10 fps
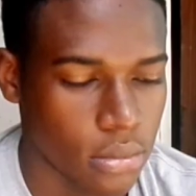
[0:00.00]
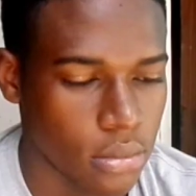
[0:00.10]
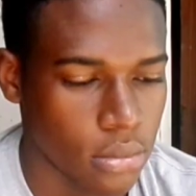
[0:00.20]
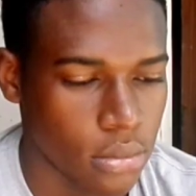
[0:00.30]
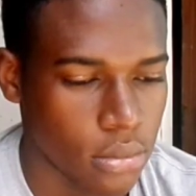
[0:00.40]
the
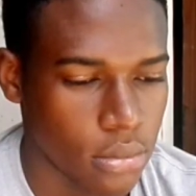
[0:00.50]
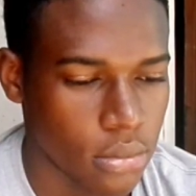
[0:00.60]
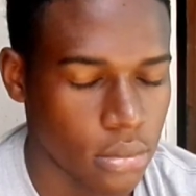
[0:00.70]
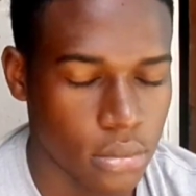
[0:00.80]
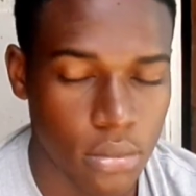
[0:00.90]
tea this morning.
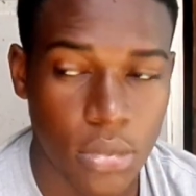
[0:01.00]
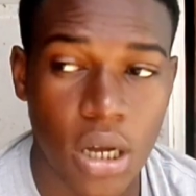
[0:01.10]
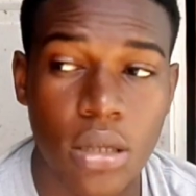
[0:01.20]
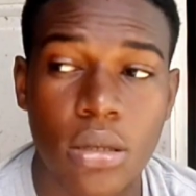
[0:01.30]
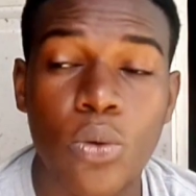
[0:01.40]
Me
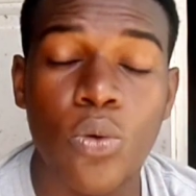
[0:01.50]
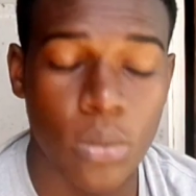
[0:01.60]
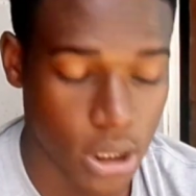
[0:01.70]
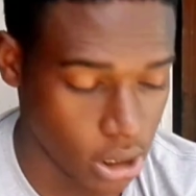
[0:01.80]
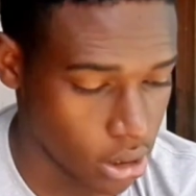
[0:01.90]
tell her
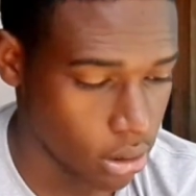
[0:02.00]
it,